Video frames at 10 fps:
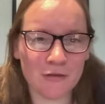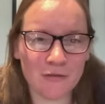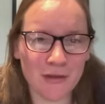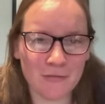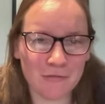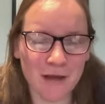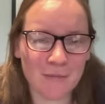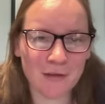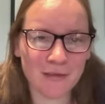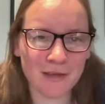the same
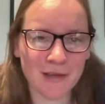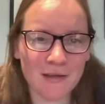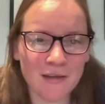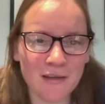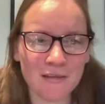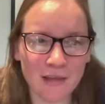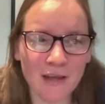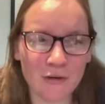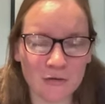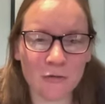family,
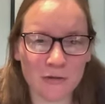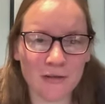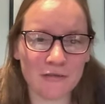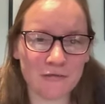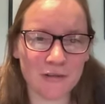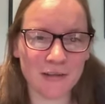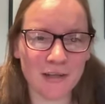they are totally different.